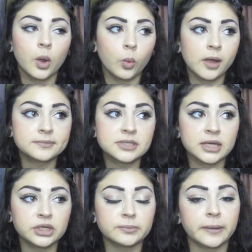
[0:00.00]

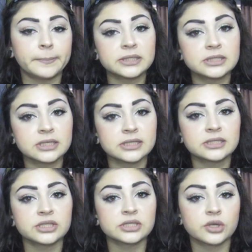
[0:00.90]
website or my business,
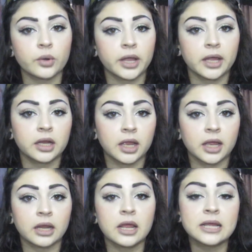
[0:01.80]
just go ahead
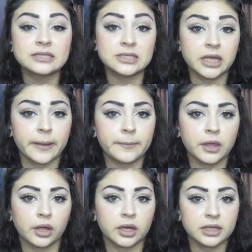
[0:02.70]
and DM
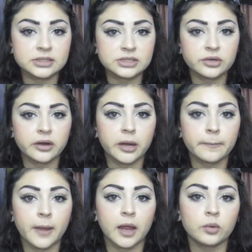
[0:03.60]
me on
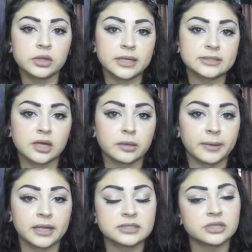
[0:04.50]
Instagram. I will link down
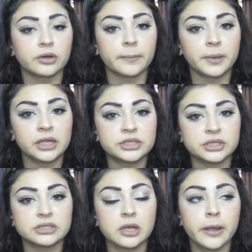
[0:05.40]
my Instagram
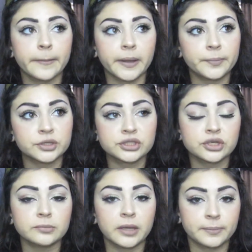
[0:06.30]
pages, my
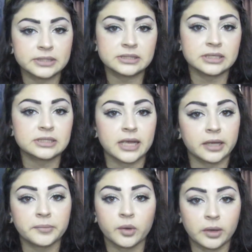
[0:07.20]
personal, my business, and my